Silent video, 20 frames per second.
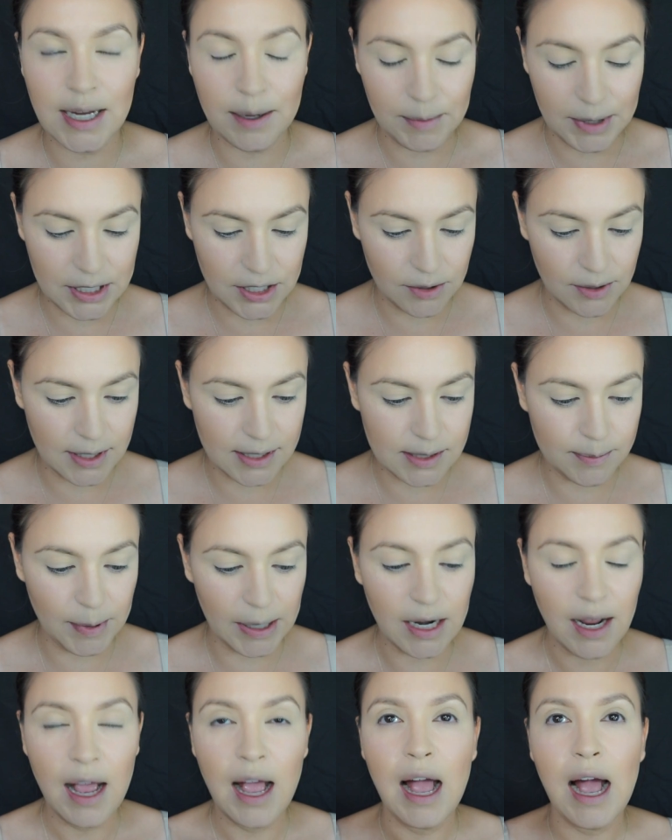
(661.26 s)
time I do this,
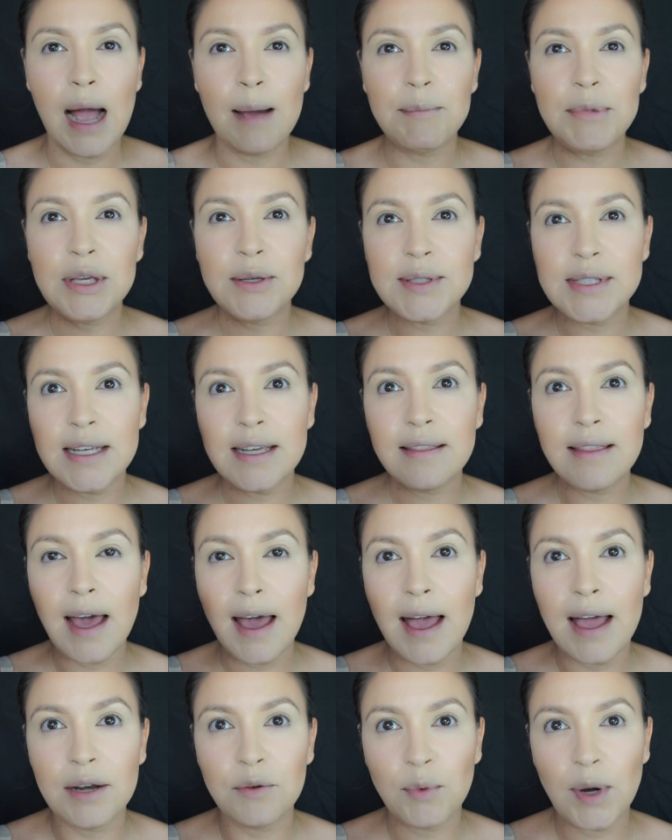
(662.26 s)
but I'm using the
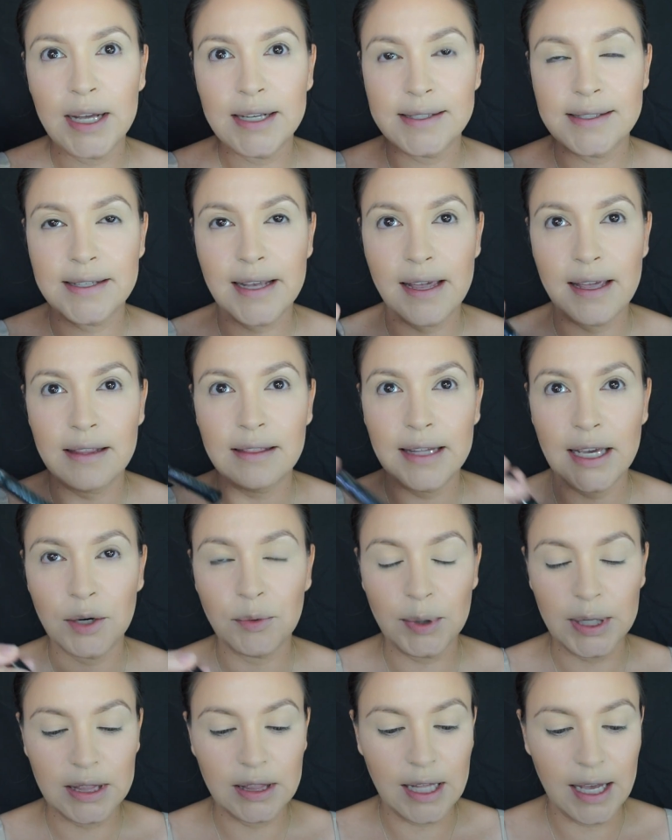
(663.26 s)
NYC
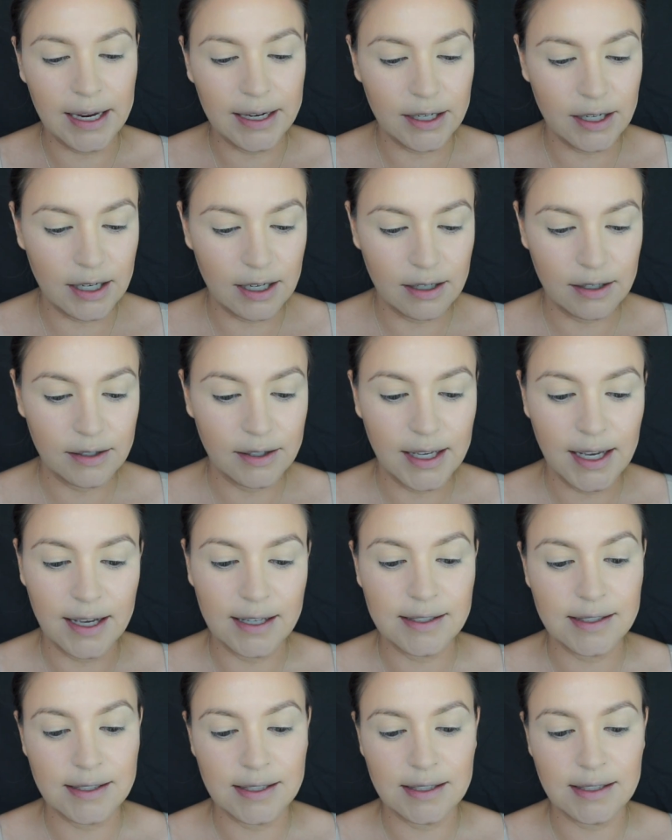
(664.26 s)
liquid liner.
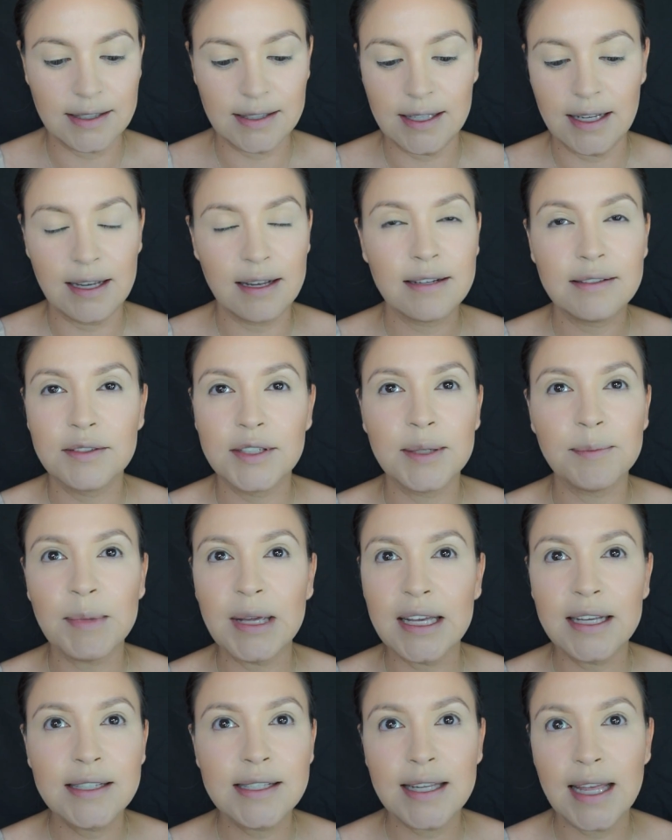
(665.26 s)
Yes, to
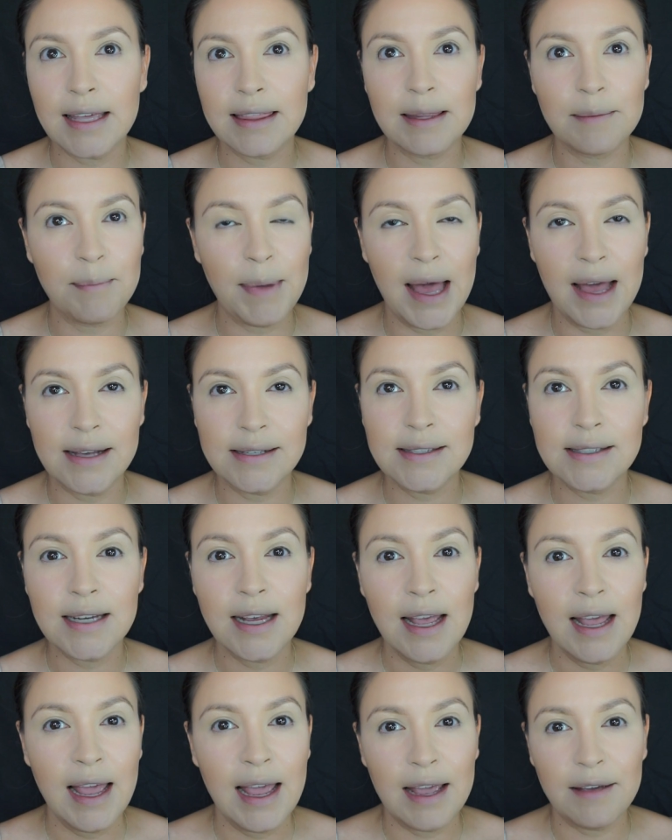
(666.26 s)
me, it's like the best.
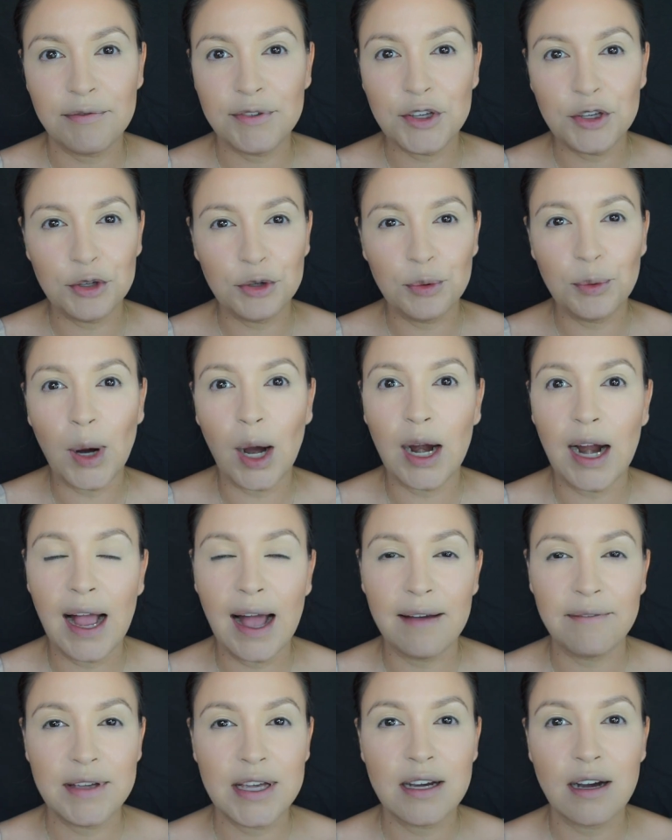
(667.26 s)
If you are
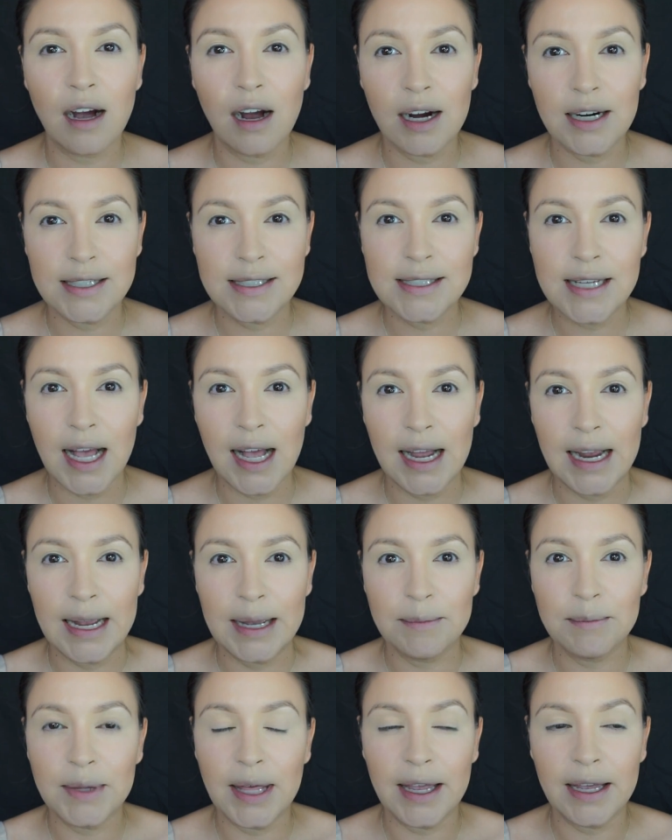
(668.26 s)
having a hard
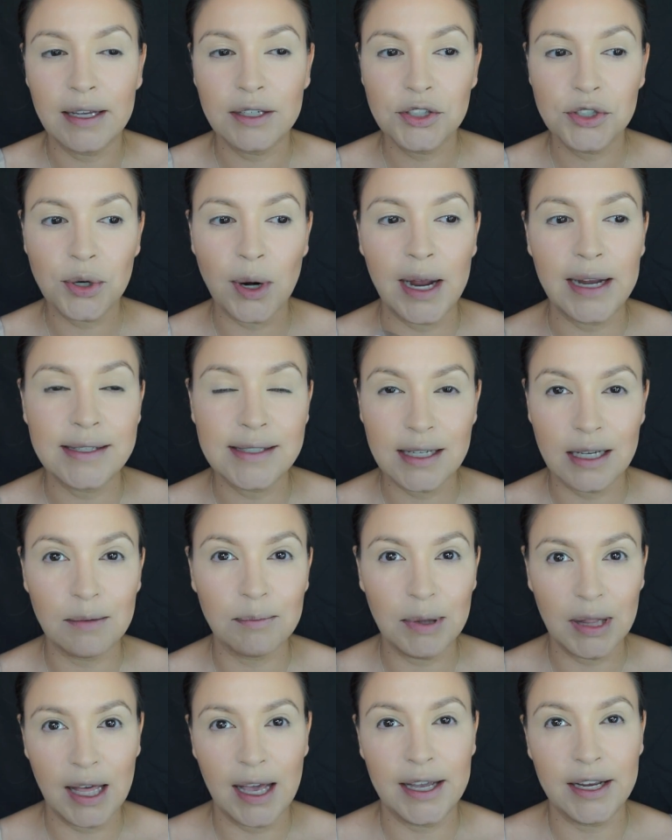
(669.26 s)
time like trying to
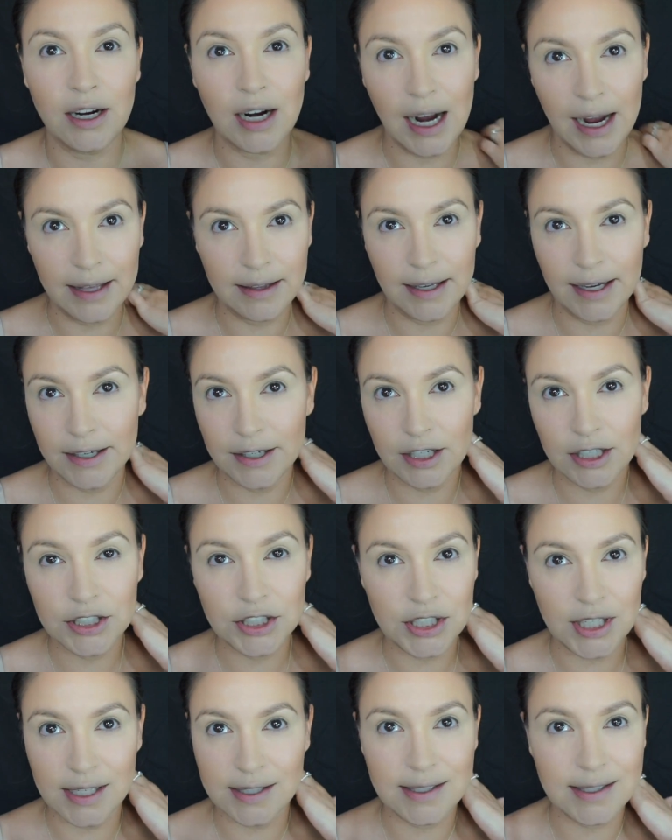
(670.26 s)
apply your eyeliner,
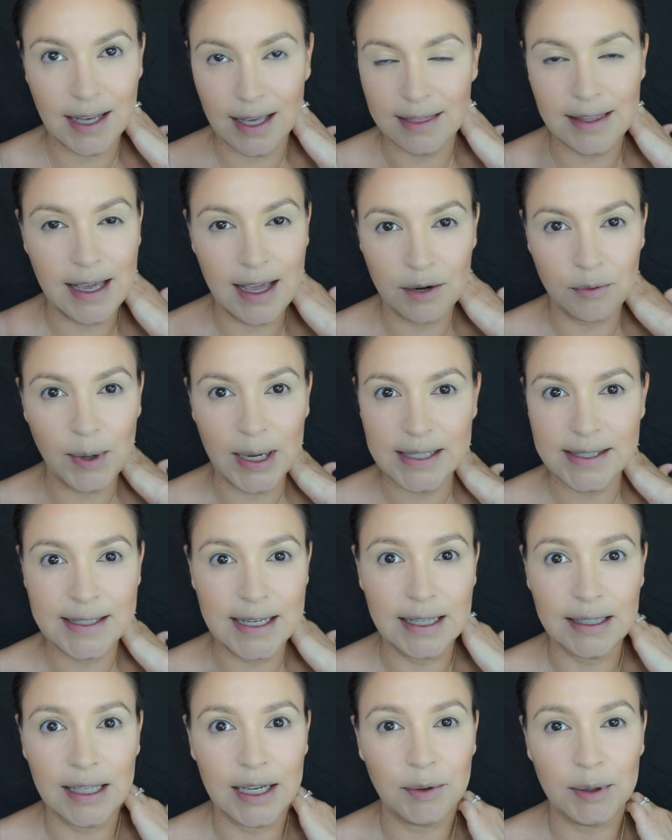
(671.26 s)
just get the
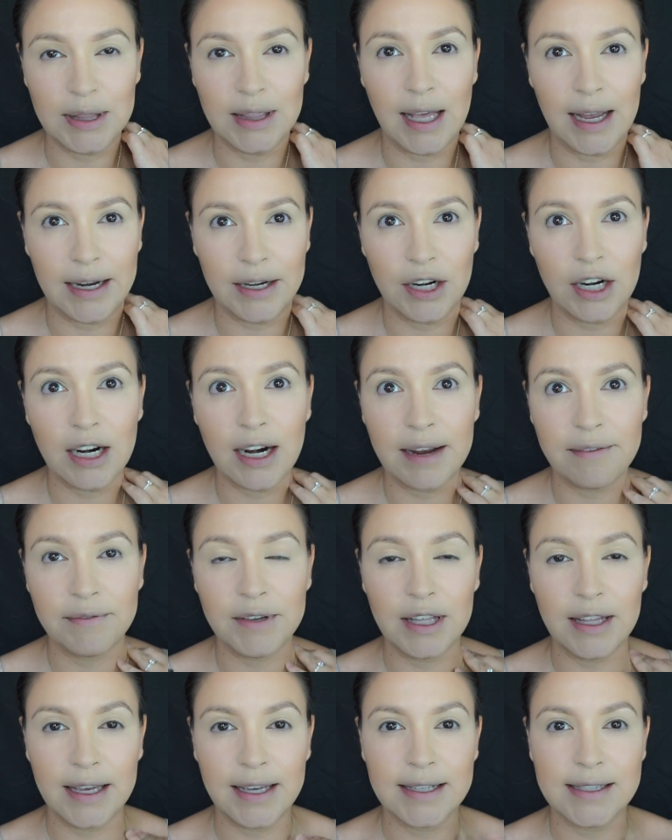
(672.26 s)
NYC liquid liner. I
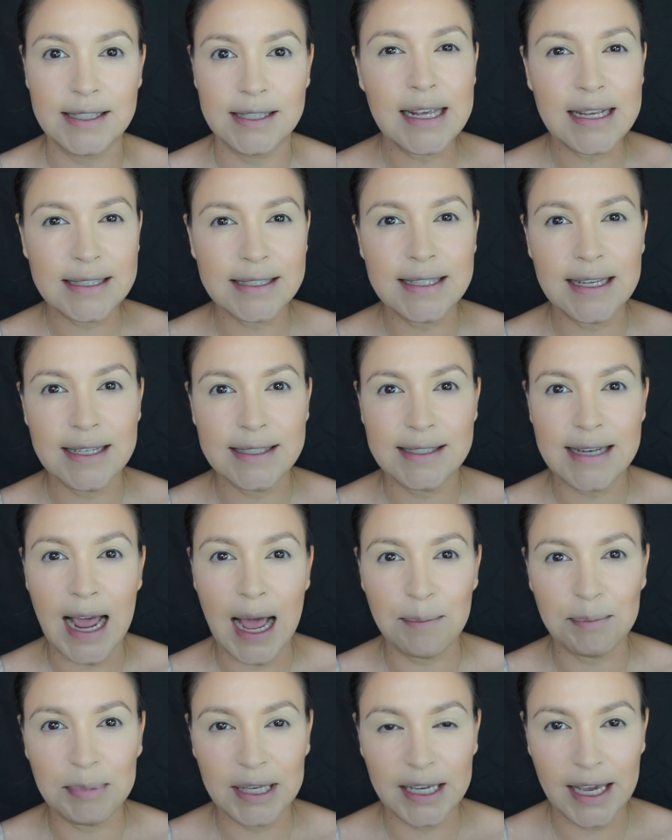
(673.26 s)
feel like it's easiest
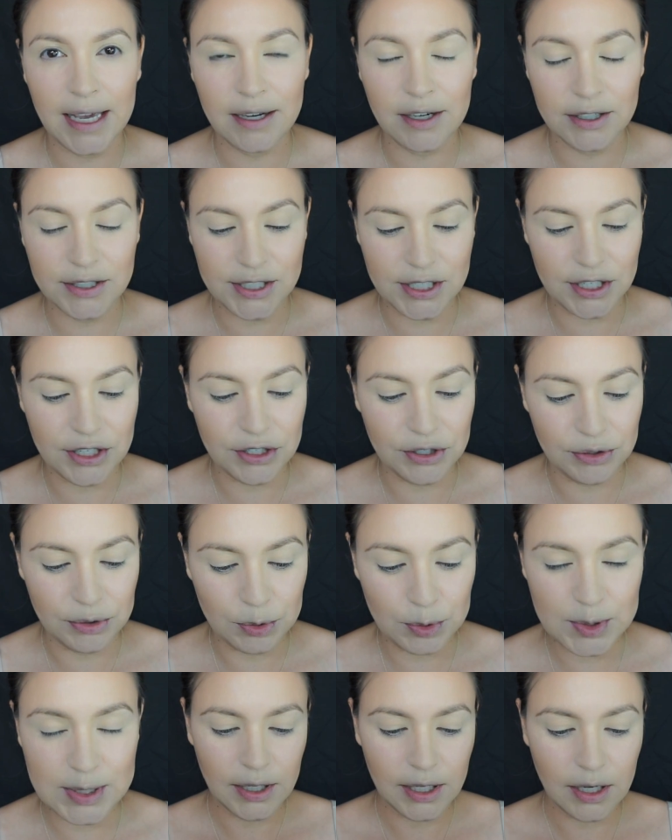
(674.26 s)
applicator to
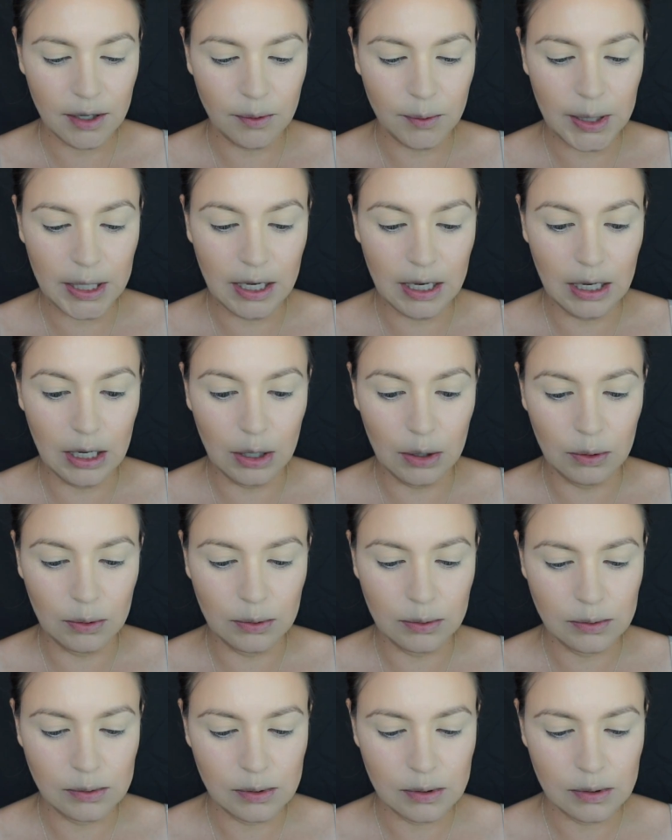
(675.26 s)
use. Here we go.